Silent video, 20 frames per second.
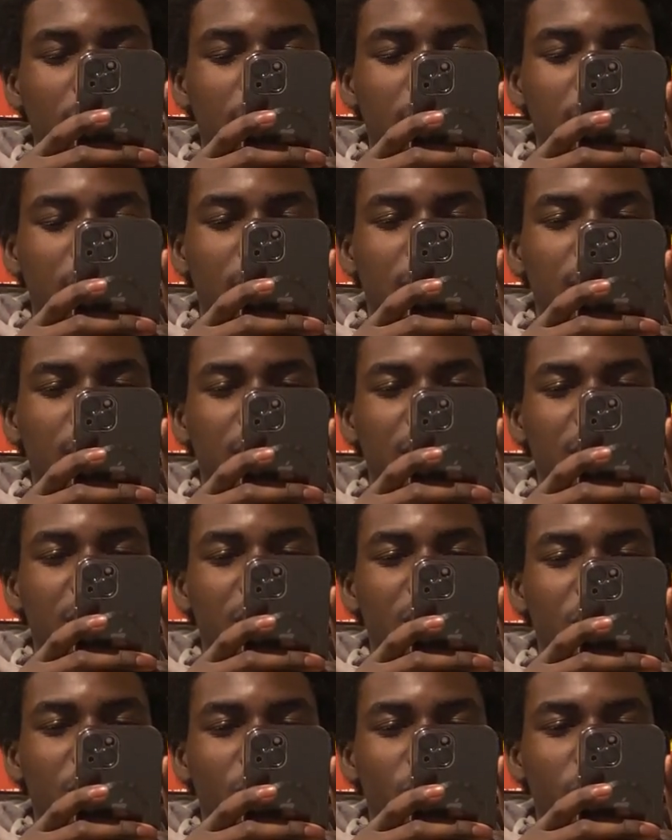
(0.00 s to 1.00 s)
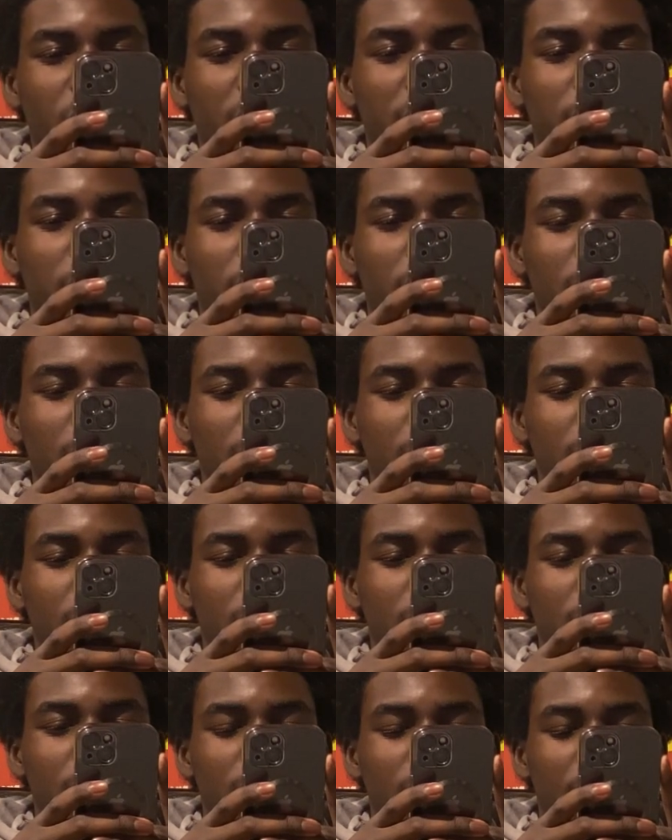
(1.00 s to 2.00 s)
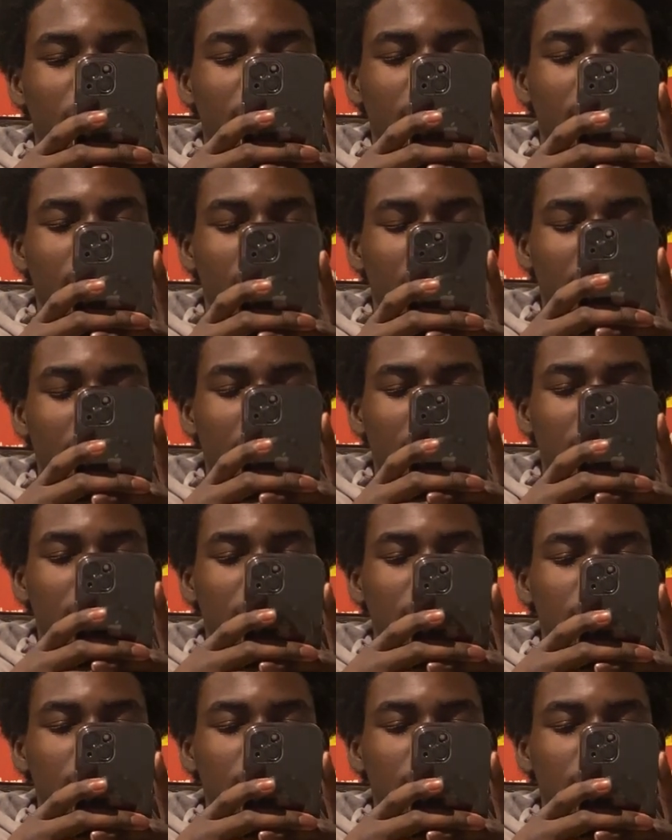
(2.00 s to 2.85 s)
This just drained me. I ain't gonna lie.